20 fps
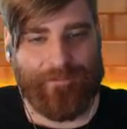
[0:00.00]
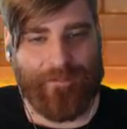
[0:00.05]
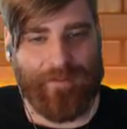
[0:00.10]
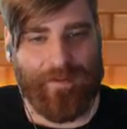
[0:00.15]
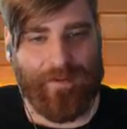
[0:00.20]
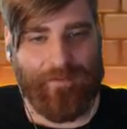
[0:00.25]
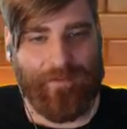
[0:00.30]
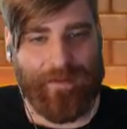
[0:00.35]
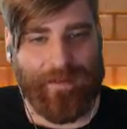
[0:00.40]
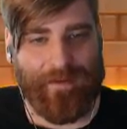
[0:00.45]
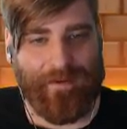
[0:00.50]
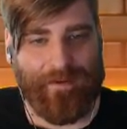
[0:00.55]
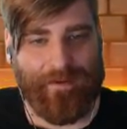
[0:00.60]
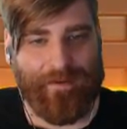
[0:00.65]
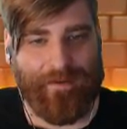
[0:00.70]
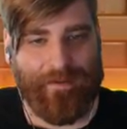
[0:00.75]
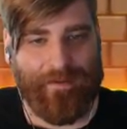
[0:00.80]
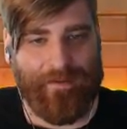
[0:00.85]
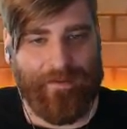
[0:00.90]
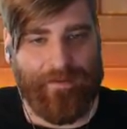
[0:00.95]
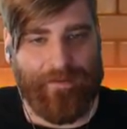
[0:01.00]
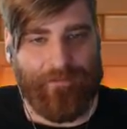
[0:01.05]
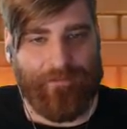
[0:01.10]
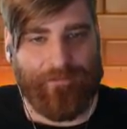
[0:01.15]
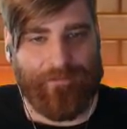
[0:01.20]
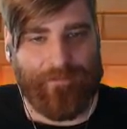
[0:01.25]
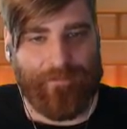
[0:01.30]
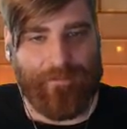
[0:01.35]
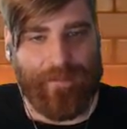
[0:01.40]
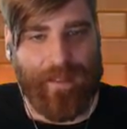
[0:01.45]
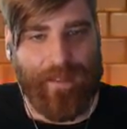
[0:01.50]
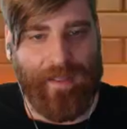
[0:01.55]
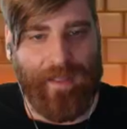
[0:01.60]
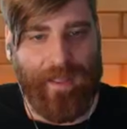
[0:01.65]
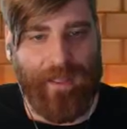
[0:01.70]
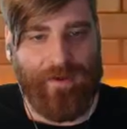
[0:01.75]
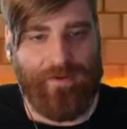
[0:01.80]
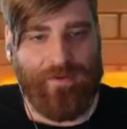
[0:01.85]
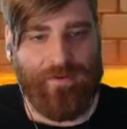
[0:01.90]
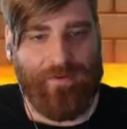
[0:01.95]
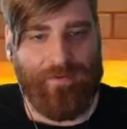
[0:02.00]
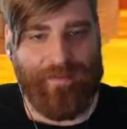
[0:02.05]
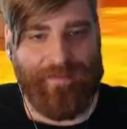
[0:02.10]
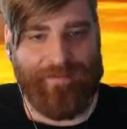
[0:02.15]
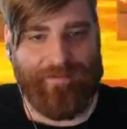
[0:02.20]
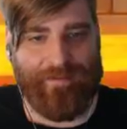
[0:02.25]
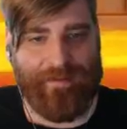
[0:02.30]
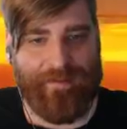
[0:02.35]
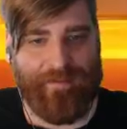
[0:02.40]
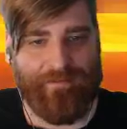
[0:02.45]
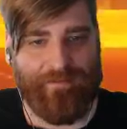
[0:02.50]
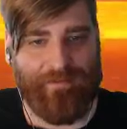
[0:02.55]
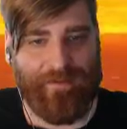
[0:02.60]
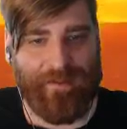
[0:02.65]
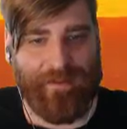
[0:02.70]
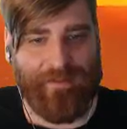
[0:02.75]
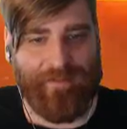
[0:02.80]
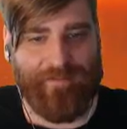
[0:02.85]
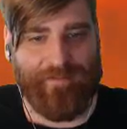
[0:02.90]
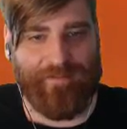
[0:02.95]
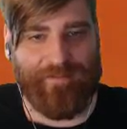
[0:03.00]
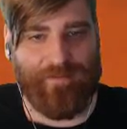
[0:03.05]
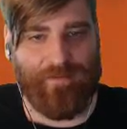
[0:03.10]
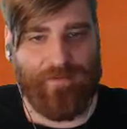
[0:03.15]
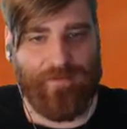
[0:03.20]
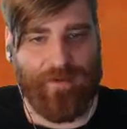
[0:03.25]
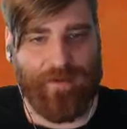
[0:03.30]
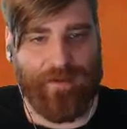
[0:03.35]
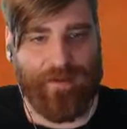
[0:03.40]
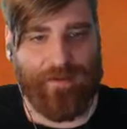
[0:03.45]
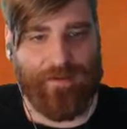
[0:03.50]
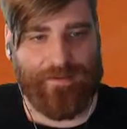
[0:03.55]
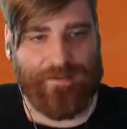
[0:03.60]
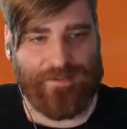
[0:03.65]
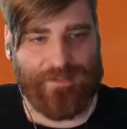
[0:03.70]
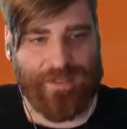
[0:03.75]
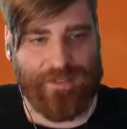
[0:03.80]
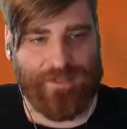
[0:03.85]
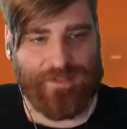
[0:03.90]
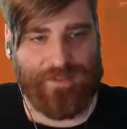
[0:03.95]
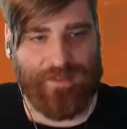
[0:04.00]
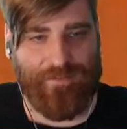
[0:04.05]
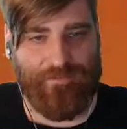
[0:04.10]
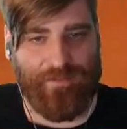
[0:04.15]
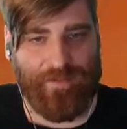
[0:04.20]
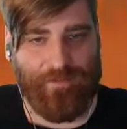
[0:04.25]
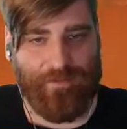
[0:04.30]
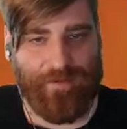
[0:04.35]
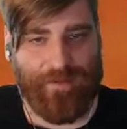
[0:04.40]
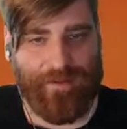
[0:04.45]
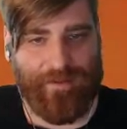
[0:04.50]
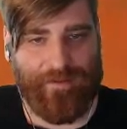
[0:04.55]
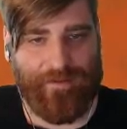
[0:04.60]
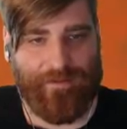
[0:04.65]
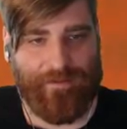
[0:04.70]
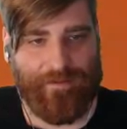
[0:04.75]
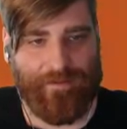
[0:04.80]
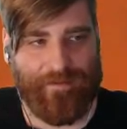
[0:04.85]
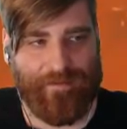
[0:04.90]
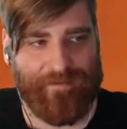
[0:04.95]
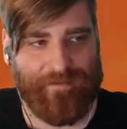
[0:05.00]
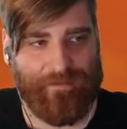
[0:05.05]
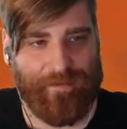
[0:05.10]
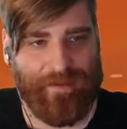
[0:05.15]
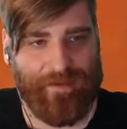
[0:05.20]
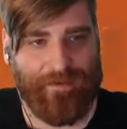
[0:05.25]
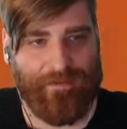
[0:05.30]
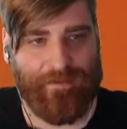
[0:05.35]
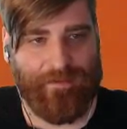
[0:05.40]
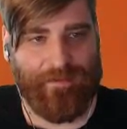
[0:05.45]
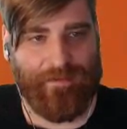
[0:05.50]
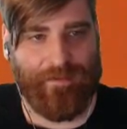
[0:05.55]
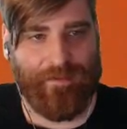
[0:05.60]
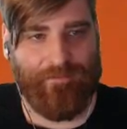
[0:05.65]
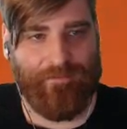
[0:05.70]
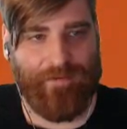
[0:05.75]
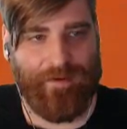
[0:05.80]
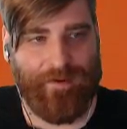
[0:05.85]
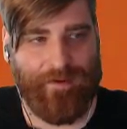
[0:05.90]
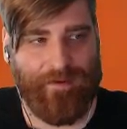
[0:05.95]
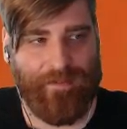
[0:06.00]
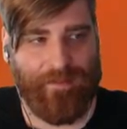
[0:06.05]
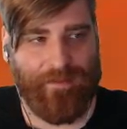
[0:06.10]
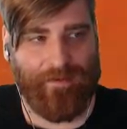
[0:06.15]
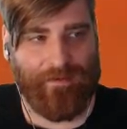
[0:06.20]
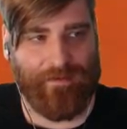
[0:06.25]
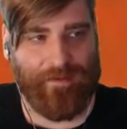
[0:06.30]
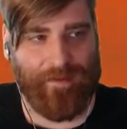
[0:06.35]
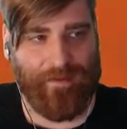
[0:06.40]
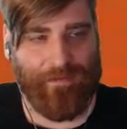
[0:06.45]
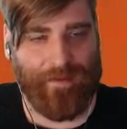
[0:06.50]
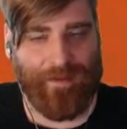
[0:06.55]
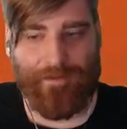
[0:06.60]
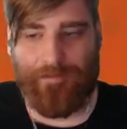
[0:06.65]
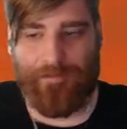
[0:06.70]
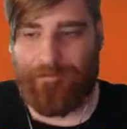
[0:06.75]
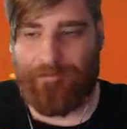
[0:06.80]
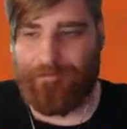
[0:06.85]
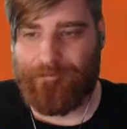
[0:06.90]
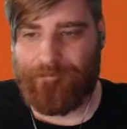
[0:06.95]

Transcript: Oh man. I do miss the days when I used to judge level of the week. It's been a very long time now.